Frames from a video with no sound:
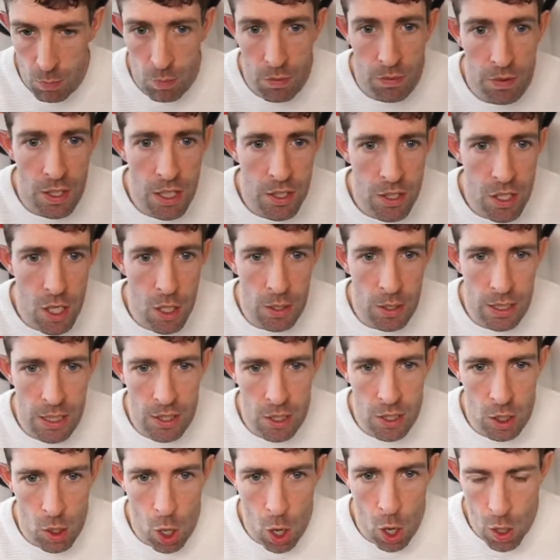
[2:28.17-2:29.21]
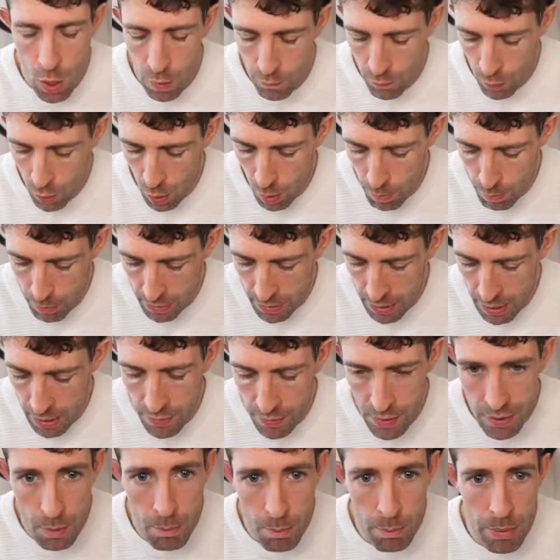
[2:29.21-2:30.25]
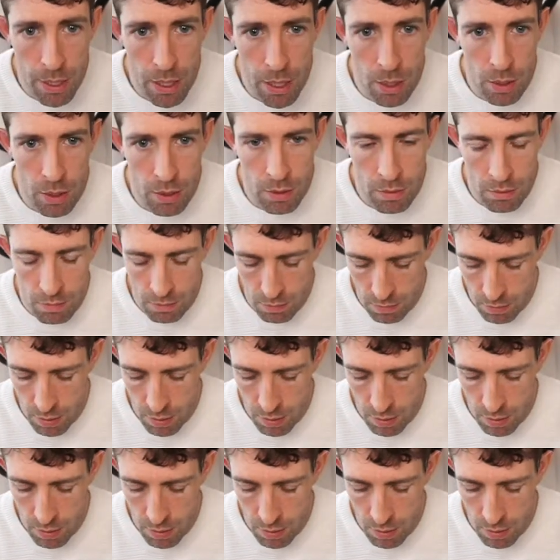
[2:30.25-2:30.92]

There's no need to overcomplicate this component.